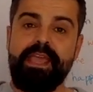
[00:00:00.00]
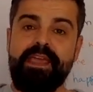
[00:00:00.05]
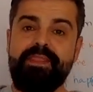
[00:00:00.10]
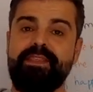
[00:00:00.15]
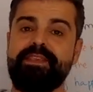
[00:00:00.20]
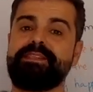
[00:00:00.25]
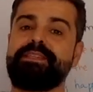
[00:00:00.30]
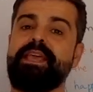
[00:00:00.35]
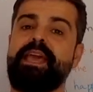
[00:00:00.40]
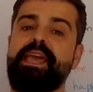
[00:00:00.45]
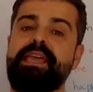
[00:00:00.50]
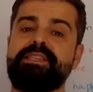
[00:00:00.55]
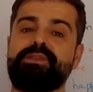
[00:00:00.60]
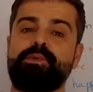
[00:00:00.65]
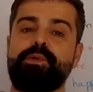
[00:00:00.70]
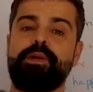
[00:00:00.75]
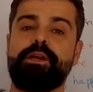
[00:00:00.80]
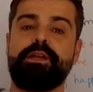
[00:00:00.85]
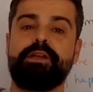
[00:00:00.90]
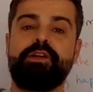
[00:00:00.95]
In this case,
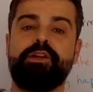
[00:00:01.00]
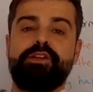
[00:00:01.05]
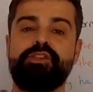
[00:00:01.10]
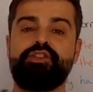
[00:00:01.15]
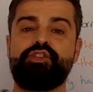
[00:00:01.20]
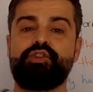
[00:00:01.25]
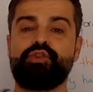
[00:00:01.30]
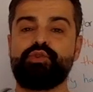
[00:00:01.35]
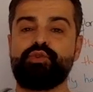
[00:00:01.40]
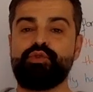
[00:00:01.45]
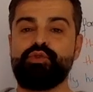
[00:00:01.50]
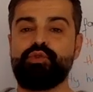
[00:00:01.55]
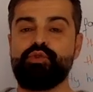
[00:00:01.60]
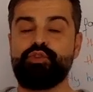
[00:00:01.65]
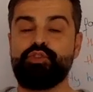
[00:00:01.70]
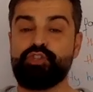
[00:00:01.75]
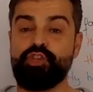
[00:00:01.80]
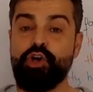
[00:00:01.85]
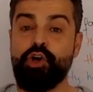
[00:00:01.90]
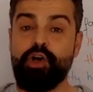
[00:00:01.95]
we're going
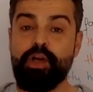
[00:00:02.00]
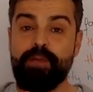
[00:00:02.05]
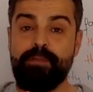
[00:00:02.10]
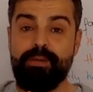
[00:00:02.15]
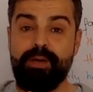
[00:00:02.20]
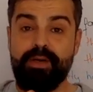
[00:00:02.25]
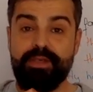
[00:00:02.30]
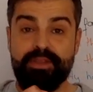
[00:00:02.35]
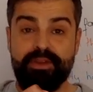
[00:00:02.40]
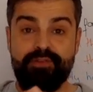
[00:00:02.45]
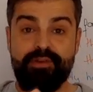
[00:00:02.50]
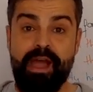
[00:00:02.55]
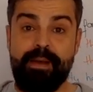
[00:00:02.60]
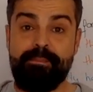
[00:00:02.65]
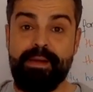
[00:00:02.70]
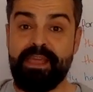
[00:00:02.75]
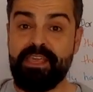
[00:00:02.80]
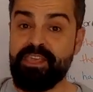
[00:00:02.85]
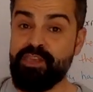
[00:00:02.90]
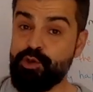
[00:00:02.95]
to talk about the
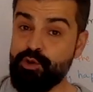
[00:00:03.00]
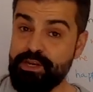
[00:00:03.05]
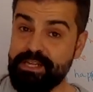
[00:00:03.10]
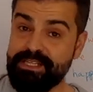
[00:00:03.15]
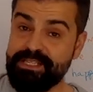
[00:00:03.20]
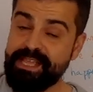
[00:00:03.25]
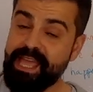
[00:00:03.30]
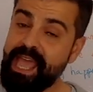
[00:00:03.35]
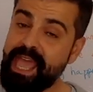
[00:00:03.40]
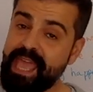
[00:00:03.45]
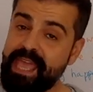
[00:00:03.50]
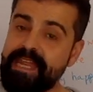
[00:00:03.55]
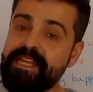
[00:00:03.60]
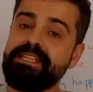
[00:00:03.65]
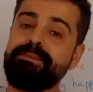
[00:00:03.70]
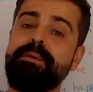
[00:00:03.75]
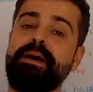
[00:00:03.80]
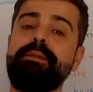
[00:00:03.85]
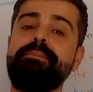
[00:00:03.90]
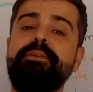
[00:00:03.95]
grammar in Unit
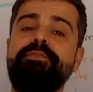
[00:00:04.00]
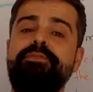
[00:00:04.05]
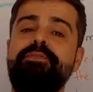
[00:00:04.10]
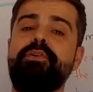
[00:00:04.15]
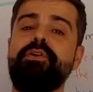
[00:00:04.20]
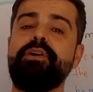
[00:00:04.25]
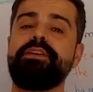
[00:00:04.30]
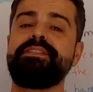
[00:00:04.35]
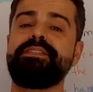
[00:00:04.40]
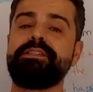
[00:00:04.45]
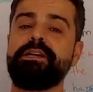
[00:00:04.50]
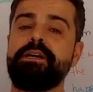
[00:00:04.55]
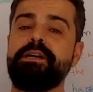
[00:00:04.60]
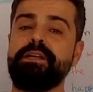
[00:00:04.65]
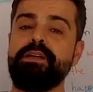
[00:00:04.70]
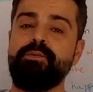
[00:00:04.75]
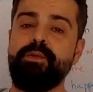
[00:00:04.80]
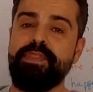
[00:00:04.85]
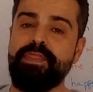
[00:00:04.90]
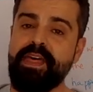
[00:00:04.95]
8, but before
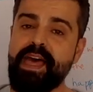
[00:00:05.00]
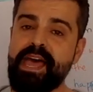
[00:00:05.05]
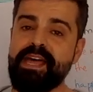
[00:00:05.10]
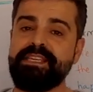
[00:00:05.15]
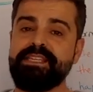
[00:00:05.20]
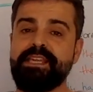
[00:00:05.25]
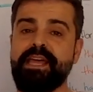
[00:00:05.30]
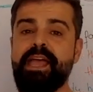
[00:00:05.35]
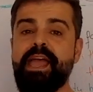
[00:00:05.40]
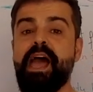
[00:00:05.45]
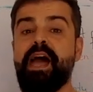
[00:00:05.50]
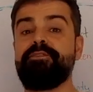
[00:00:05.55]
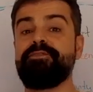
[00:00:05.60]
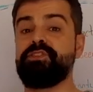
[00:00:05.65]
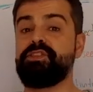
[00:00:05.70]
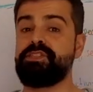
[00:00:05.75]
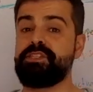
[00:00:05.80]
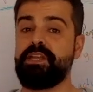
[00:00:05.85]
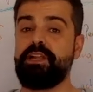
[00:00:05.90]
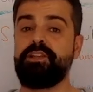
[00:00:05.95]
starting with that, I
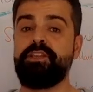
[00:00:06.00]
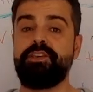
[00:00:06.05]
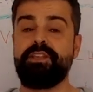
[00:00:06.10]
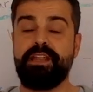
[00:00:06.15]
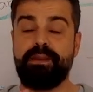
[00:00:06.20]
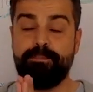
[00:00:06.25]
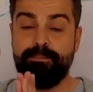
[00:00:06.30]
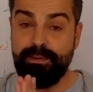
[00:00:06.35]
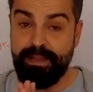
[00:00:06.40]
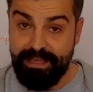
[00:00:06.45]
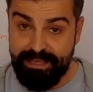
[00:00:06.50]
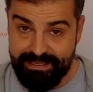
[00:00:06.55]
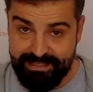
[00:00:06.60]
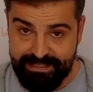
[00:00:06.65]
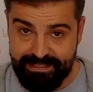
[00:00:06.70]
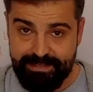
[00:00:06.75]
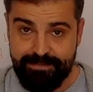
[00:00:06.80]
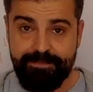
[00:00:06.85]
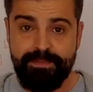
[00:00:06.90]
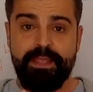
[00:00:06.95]
have to tell you that
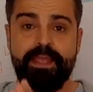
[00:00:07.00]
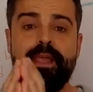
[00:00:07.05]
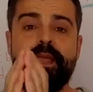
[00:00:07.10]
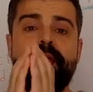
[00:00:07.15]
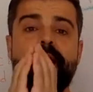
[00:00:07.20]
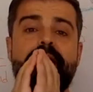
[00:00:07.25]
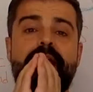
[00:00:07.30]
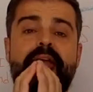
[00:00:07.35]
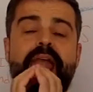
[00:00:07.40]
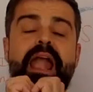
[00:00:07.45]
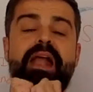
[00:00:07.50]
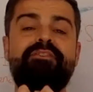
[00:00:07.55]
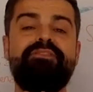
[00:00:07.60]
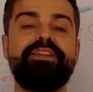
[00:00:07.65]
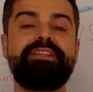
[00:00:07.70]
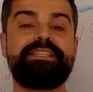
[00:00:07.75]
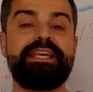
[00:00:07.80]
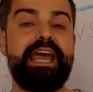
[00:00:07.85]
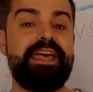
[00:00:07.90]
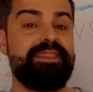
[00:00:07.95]
please,
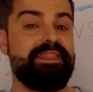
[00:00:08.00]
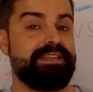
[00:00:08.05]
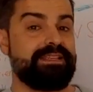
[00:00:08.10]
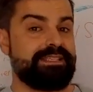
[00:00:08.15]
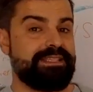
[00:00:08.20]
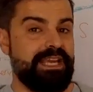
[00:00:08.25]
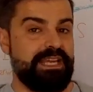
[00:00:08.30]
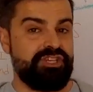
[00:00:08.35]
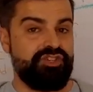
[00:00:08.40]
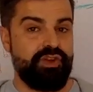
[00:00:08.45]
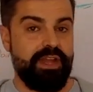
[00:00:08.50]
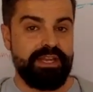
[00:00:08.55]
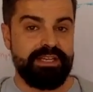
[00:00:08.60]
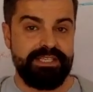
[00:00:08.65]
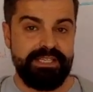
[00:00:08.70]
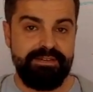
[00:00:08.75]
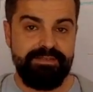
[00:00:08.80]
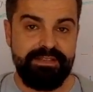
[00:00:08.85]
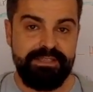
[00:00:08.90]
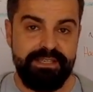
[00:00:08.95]
every time that I send you
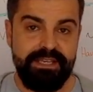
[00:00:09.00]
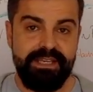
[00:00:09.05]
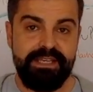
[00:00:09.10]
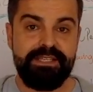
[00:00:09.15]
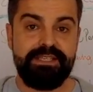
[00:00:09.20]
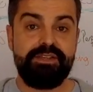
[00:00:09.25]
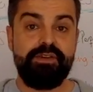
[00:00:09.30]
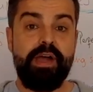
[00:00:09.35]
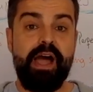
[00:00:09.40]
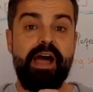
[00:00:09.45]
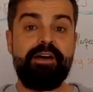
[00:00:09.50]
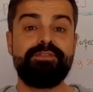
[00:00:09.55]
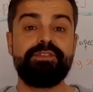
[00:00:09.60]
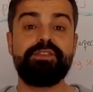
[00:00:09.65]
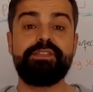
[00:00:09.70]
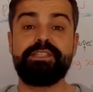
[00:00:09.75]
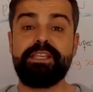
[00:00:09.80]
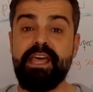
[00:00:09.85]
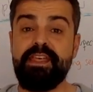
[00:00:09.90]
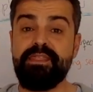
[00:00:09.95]
activities, you have to
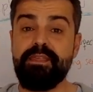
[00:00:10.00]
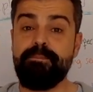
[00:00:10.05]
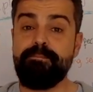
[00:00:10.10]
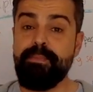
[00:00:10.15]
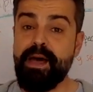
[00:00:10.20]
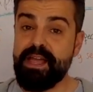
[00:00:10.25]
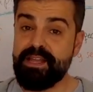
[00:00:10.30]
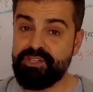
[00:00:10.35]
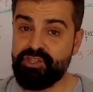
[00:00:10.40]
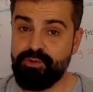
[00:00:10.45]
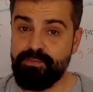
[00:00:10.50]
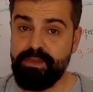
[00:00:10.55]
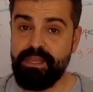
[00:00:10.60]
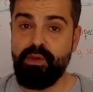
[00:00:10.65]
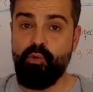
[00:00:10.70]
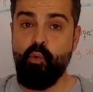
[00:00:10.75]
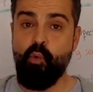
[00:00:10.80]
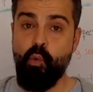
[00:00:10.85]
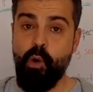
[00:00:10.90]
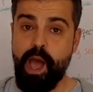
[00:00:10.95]
send them back to
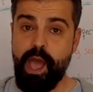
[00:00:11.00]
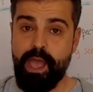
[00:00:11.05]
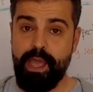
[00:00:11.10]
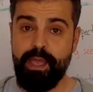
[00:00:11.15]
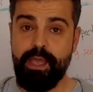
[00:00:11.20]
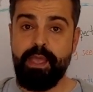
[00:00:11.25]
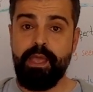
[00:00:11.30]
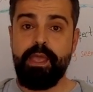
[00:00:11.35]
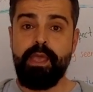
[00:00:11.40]
me. Why?